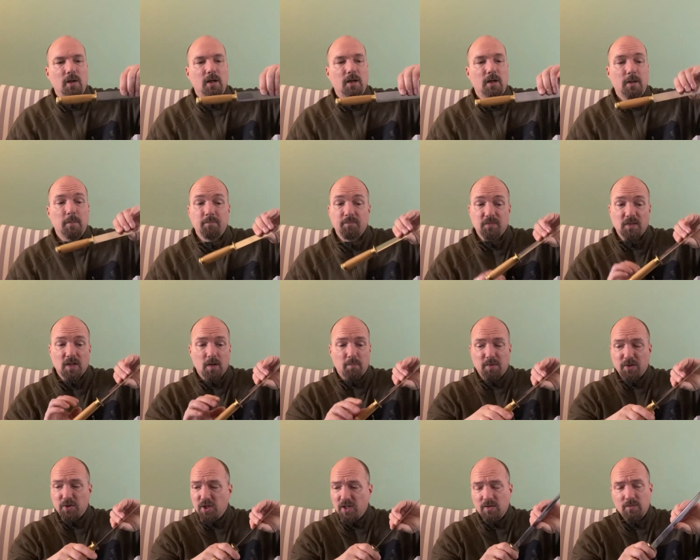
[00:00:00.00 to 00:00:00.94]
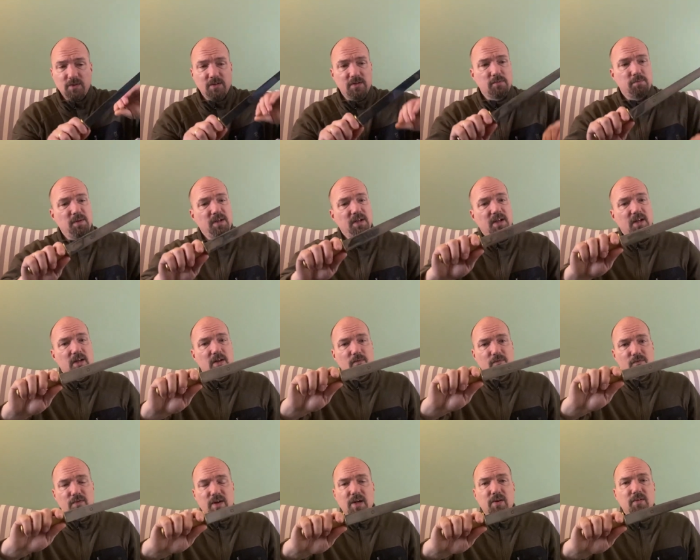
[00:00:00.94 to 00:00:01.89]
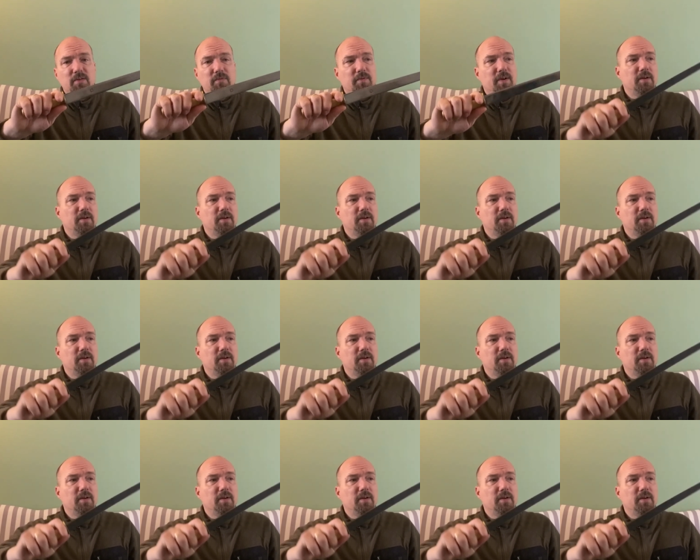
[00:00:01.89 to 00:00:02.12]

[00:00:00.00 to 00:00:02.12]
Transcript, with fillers: Um, but generally speaking, a very,